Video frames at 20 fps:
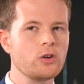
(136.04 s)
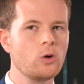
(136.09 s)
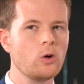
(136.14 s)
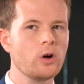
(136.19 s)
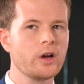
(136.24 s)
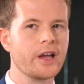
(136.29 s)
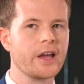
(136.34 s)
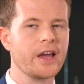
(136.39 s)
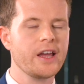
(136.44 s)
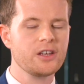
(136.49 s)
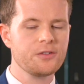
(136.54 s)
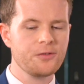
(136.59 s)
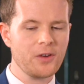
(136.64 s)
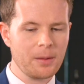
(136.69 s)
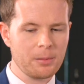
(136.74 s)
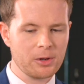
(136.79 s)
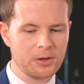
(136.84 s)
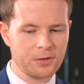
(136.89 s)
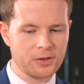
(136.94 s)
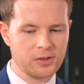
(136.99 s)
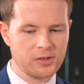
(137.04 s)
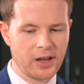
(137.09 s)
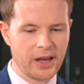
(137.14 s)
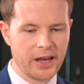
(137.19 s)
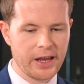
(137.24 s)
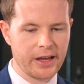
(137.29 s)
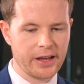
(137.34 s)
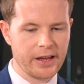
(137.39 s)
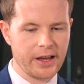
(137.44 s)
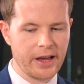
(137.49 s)
Hawking, he's famous for
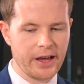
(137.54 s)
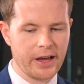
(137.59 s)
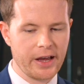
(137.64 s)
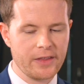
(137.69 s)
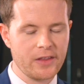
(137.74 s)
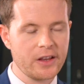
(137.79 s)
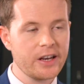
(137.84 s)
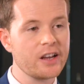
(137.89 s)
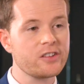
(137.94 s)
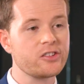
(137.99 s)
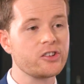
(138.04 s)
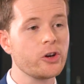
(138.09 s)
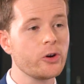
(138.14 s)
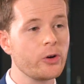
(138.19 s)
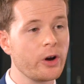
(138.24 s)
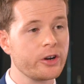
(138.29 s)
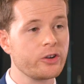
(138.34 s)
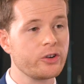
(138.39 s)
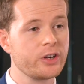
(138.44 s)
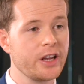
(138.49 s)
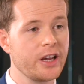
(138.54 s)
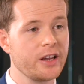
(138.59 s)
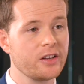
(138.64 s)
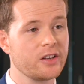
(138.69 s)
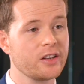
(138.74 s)
saying, uh, in the next 200 years,